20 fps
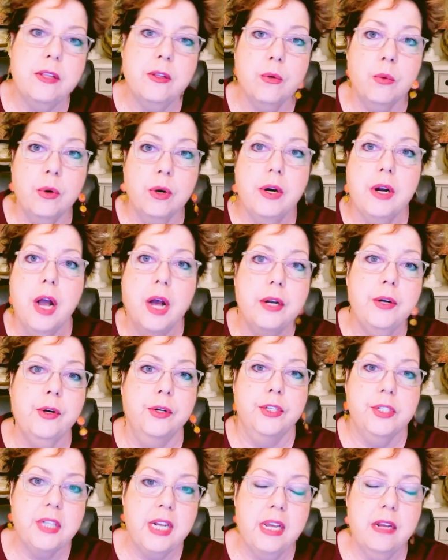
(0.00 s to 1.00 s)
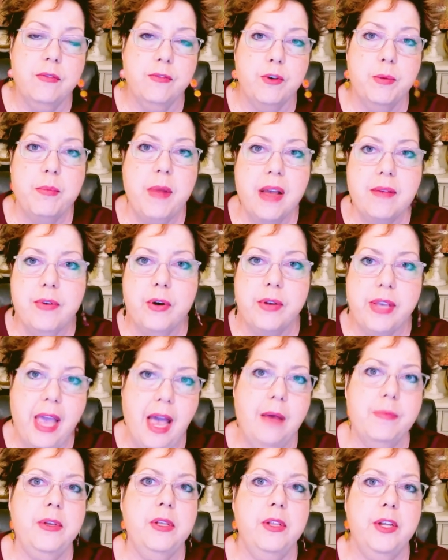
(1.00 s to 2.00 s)
the word understand from my
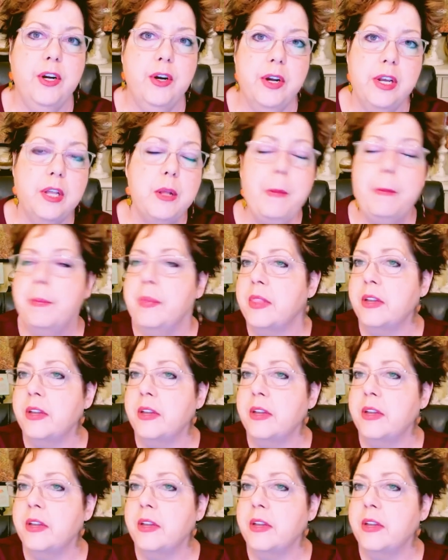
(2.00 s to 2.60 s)
vocabulary.